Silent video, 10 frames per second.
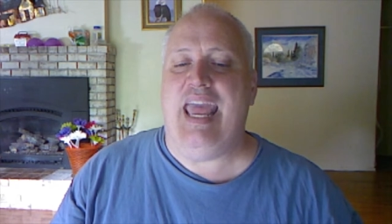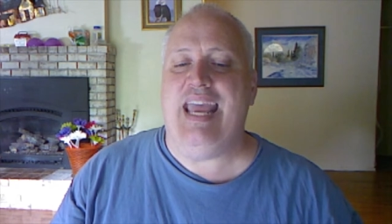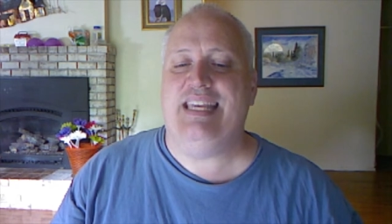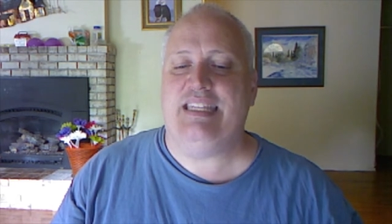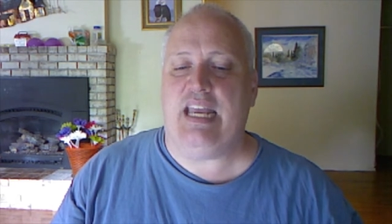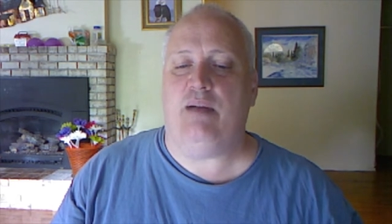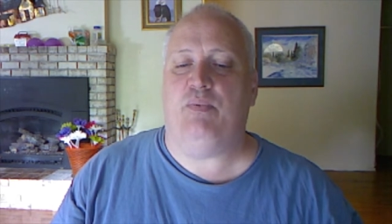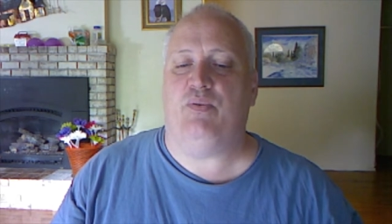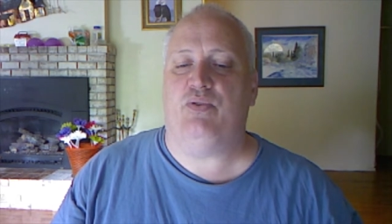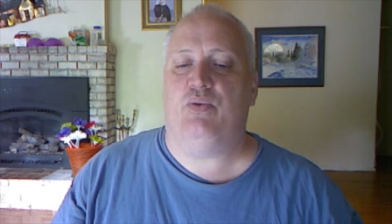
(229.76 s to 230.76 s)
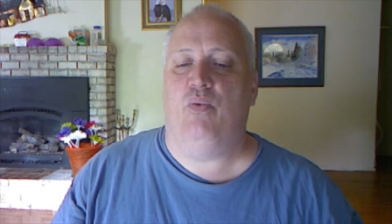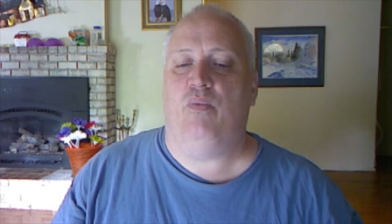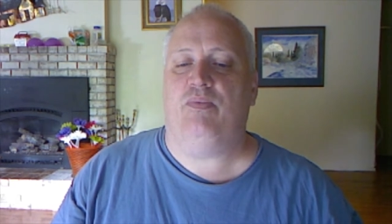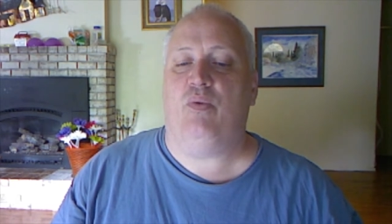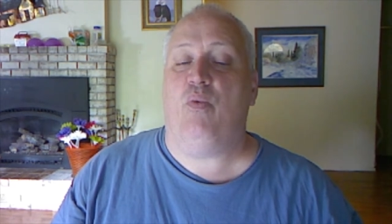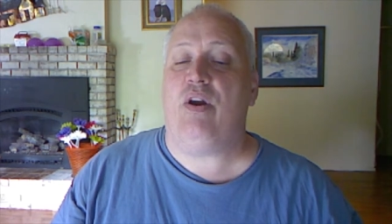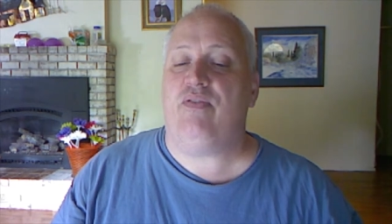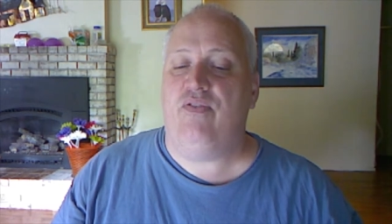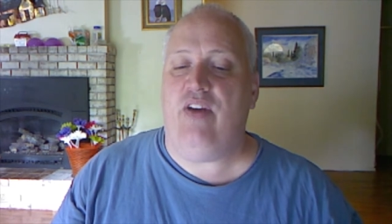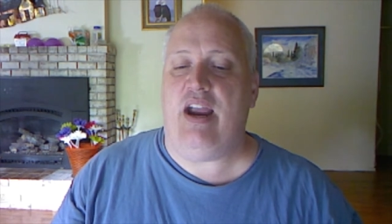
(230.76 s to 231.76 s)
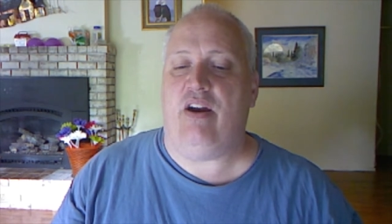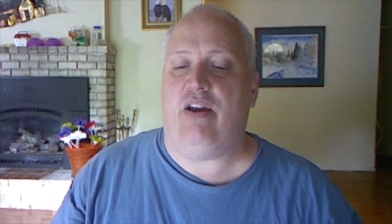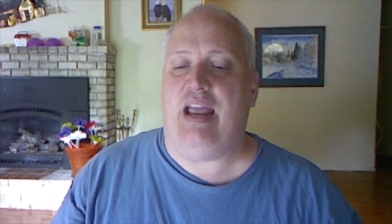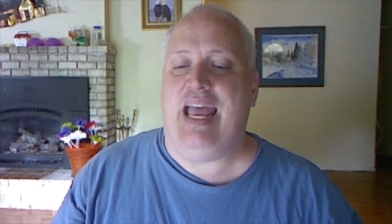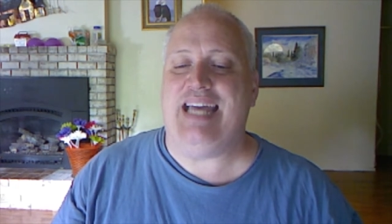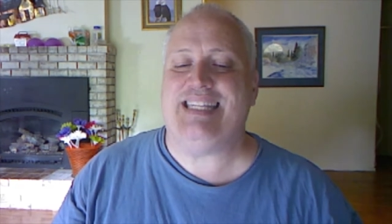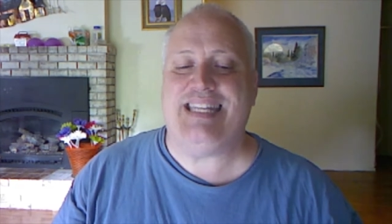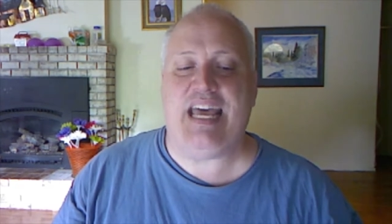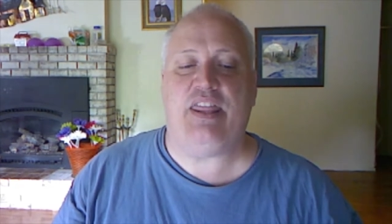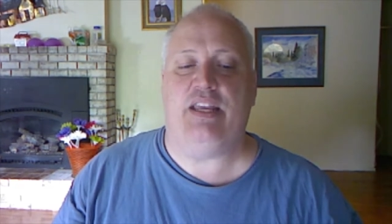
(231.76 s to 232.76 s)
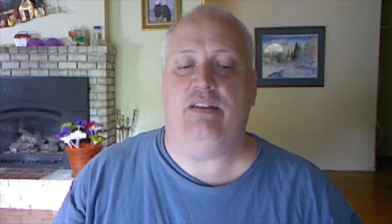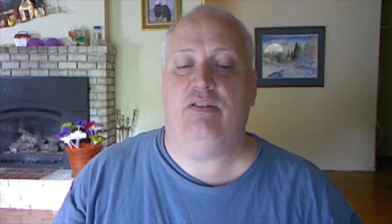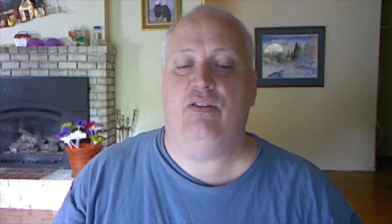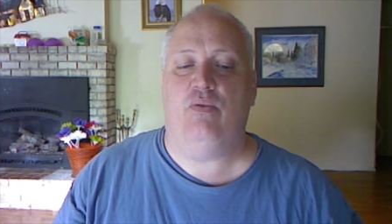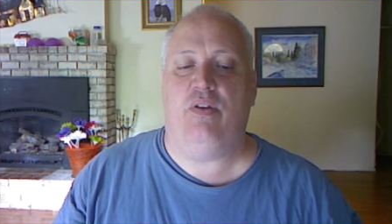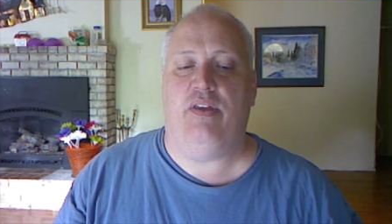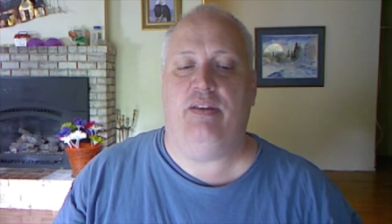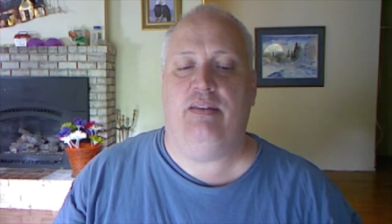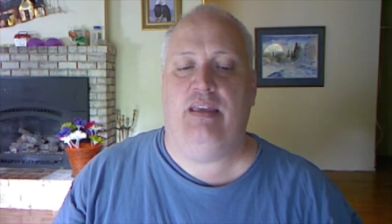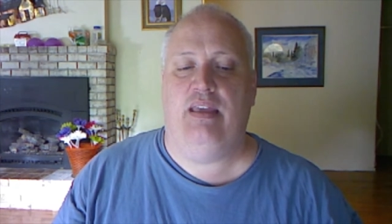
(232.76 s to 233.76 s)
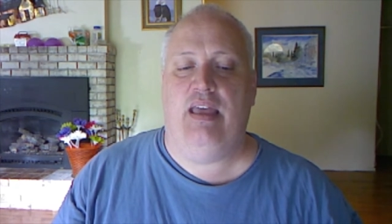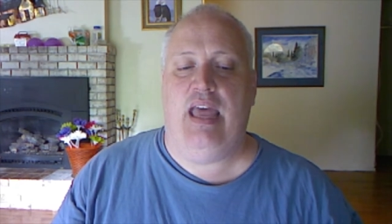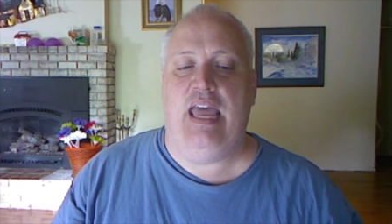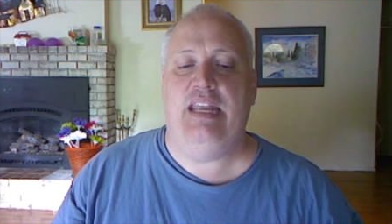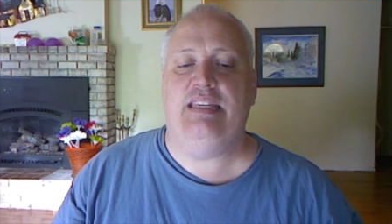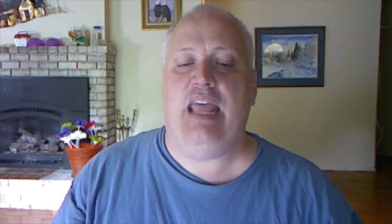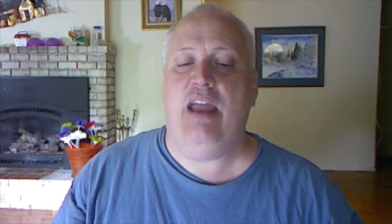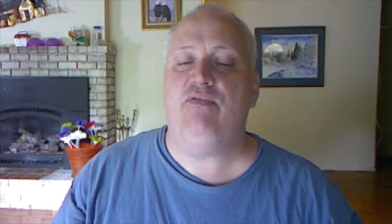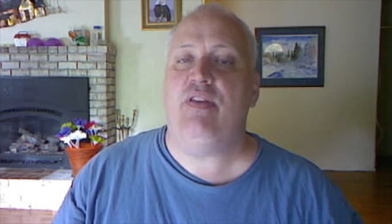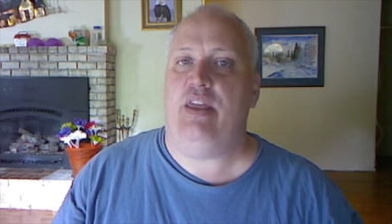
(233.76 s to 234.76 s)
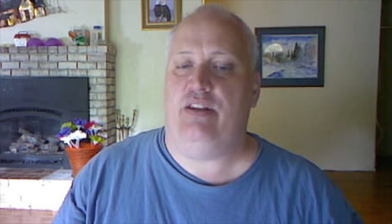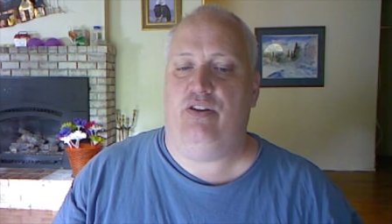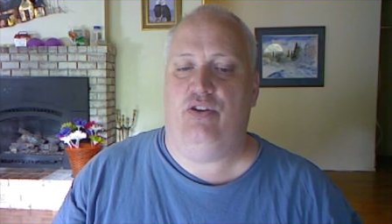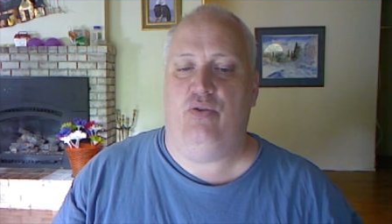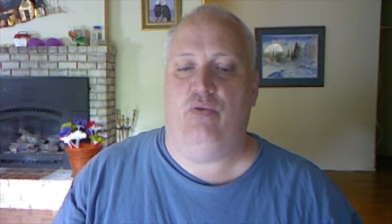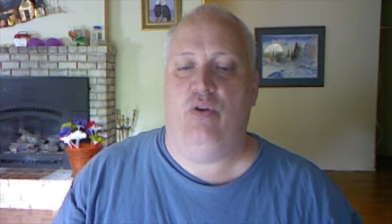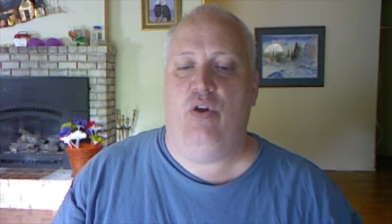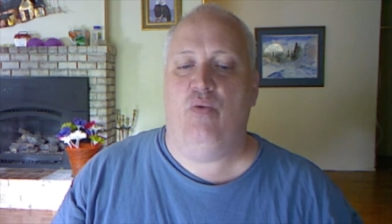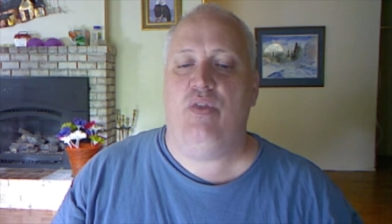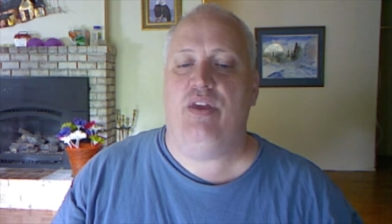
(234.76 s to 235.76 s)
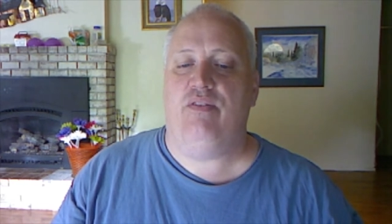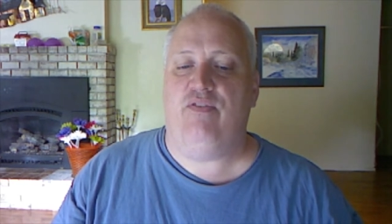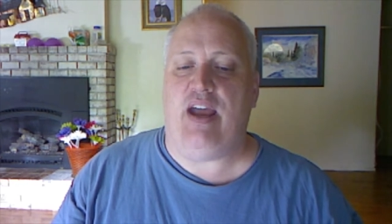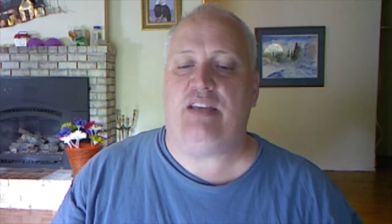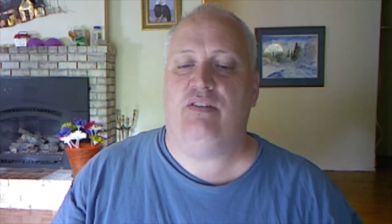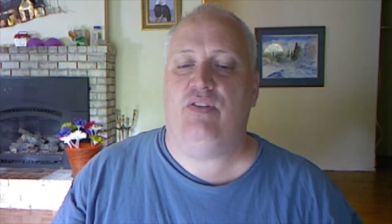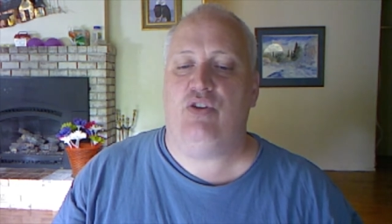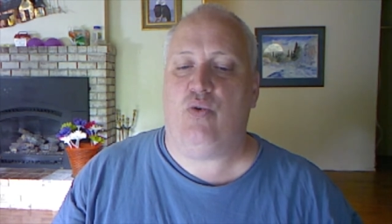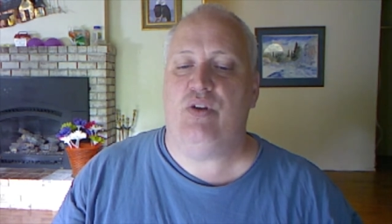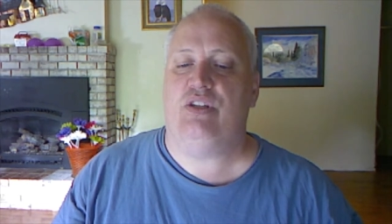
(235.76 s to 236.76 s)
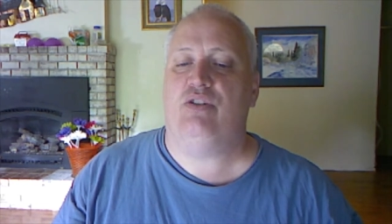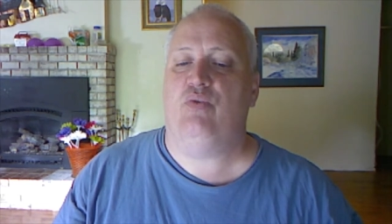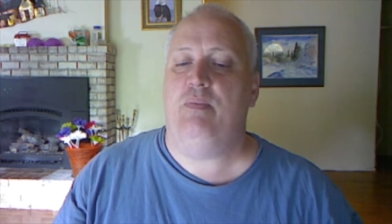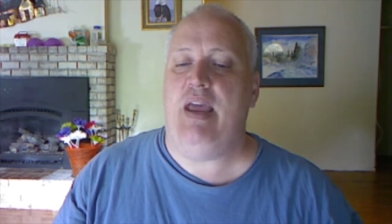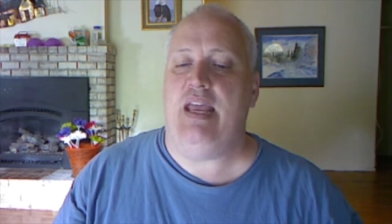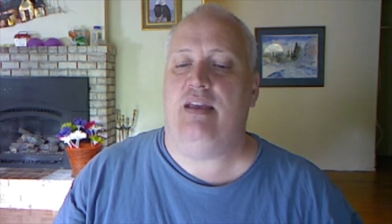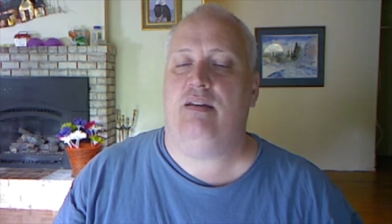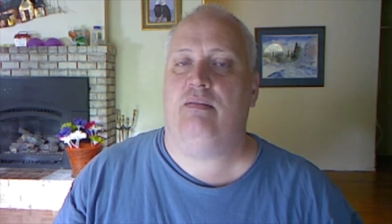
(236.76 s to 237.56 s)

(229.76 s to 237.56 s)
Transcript: examples where fair has nothing to do with it and is everything to do with the effects of the choices we make.